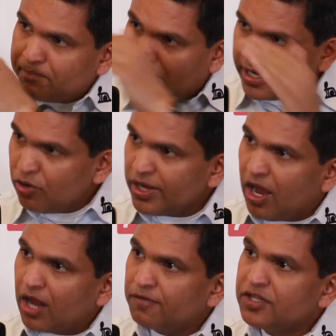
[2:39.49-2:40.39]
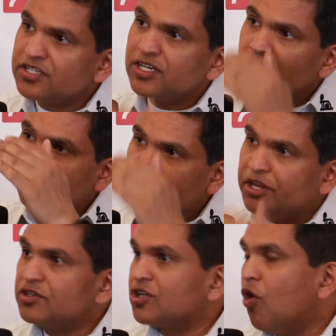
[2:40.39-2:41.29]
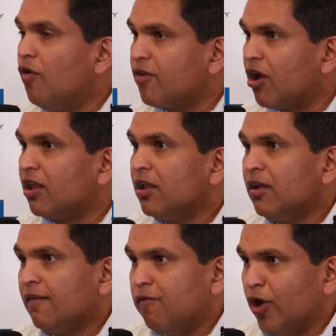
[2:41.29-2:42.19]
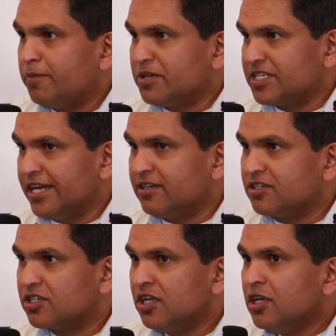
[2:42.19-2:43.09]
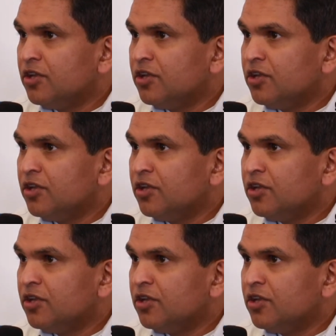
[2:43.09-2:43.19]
by doing all of this, reduce the overall void percentage.